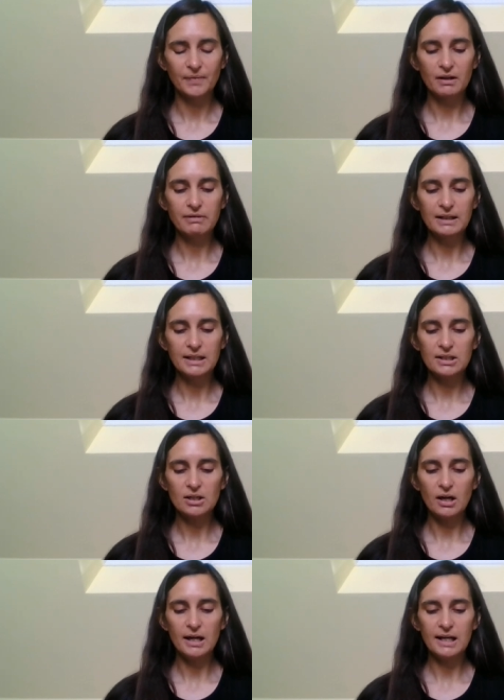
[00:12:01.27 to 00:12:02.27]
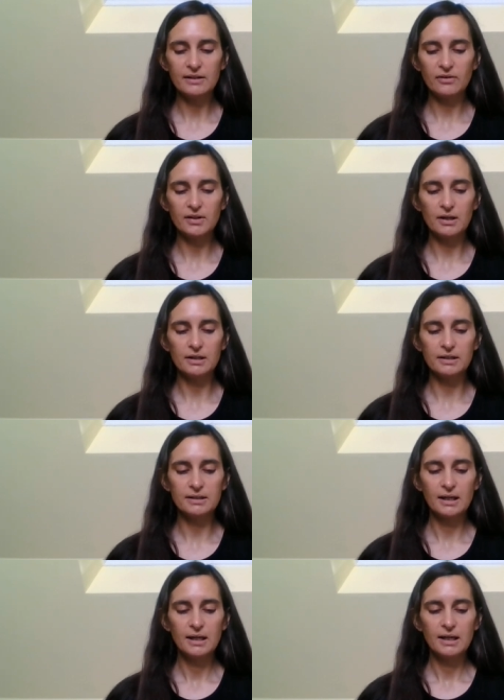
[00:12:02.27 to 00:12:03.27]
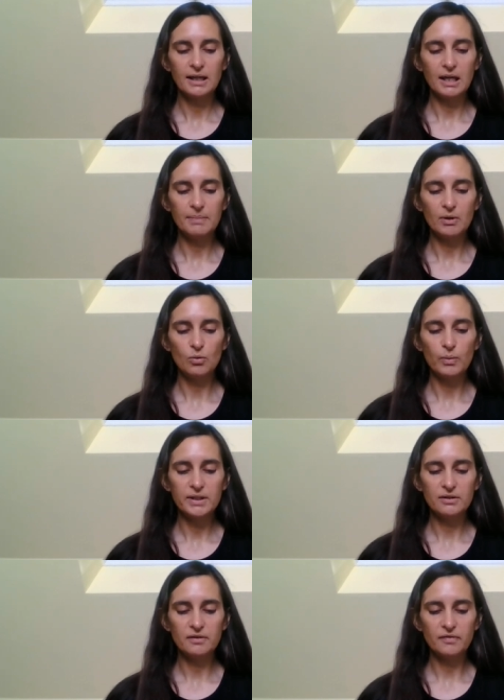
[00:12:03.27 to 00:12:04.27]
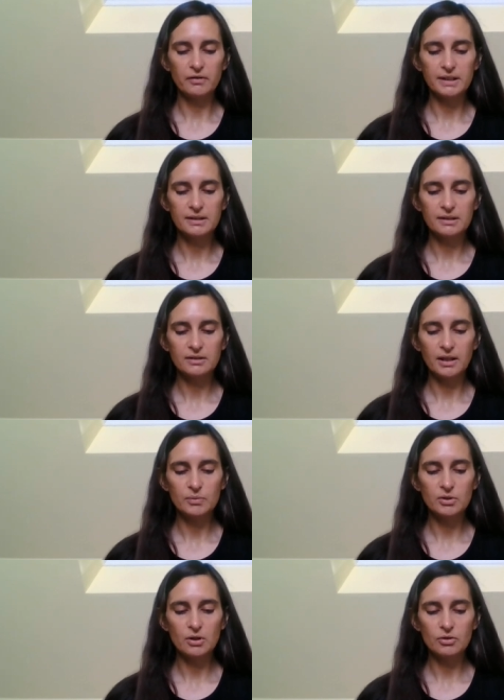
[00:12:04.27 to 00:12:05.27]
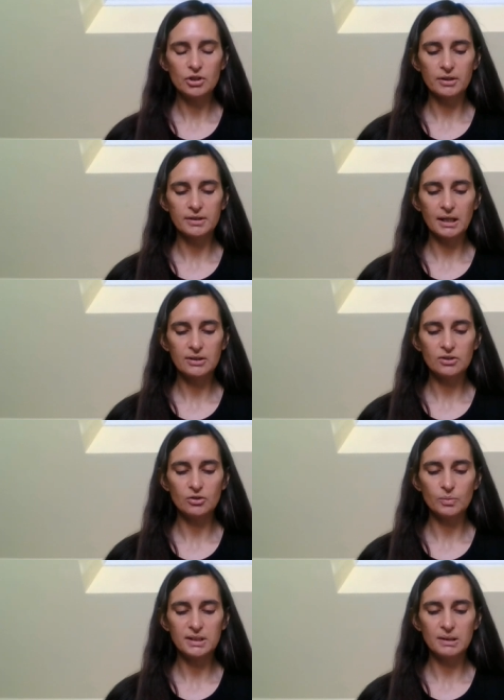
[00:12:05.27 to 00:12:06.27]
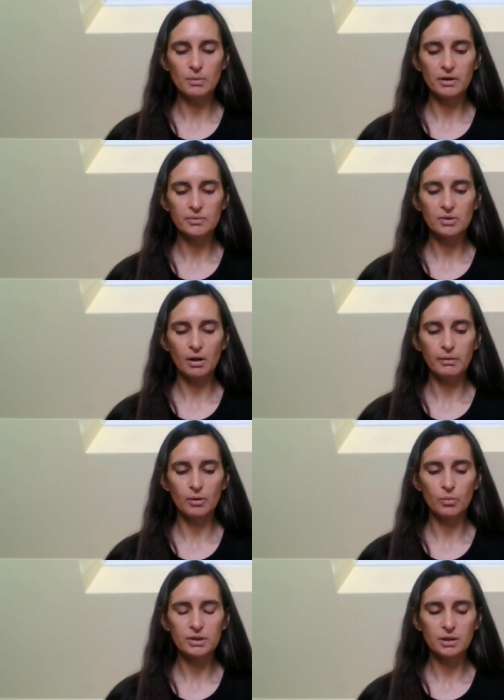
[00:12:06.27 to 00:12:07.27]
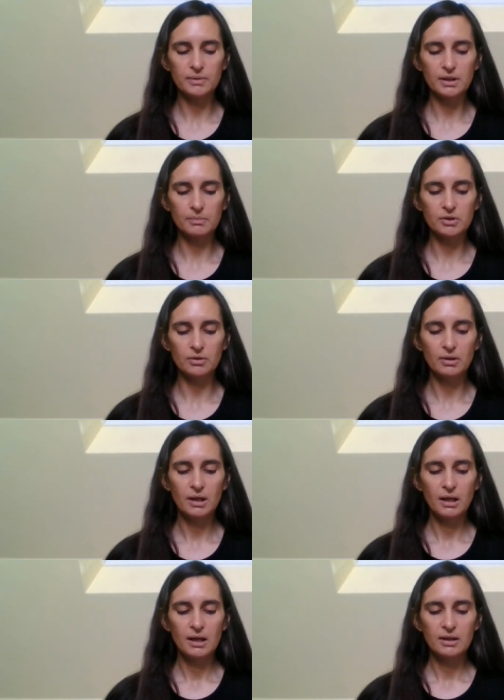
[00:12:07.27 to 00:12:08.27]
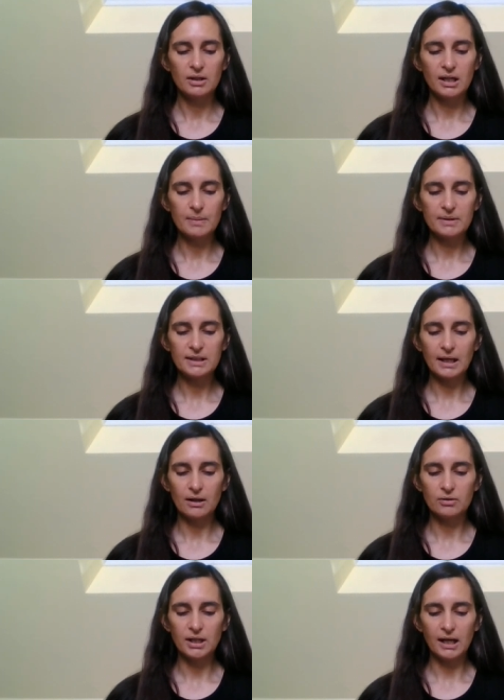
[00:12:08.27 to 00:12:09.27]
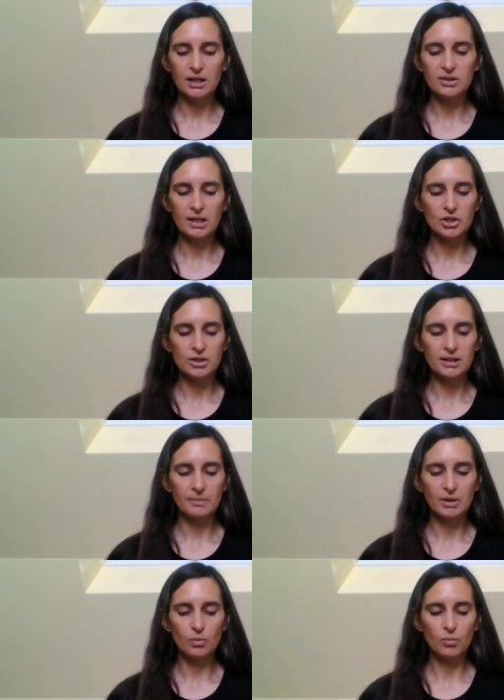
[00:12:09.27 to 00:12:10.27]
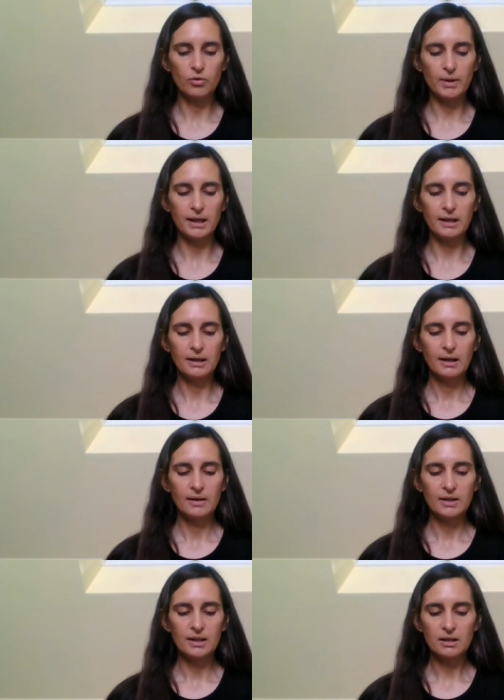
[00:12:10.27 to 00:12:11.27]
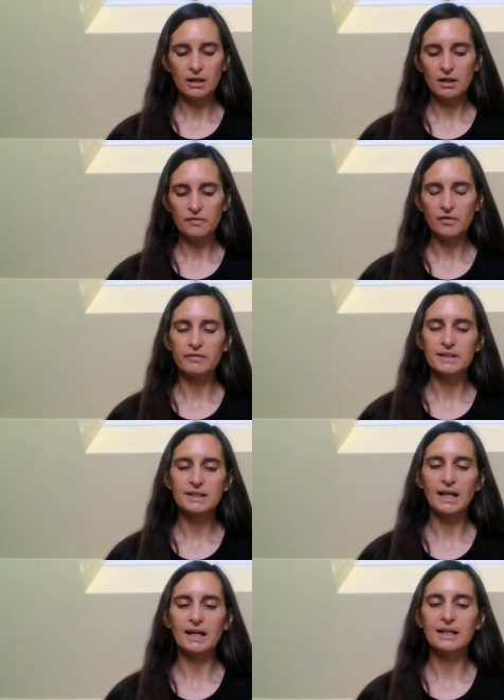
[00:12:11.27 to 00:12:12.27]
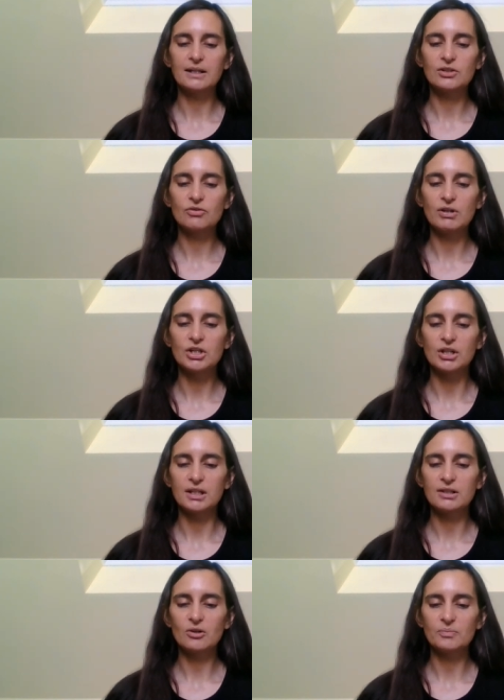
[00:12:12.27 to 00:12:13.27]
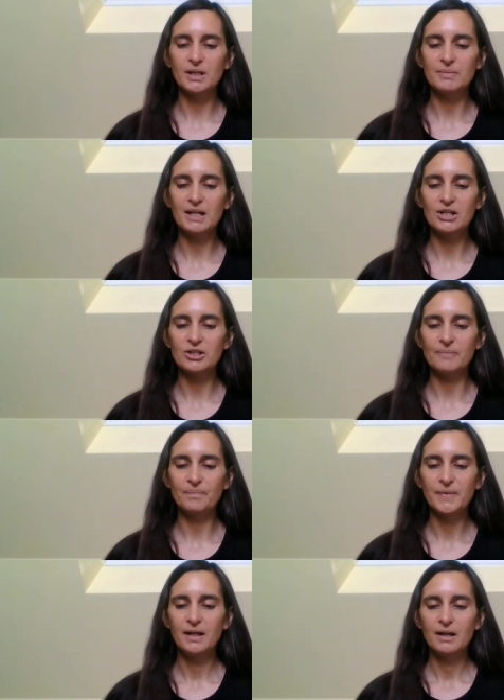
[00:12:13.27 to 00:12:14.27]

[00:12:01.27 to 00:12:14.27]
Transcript: I ran the entire length of the island, keeping always to the forest, so there was no chance Kensuke would see where I was going or what I was up to. The gibbons howled accusations at me all the way, the entire forest cackling and screeching its condemnation.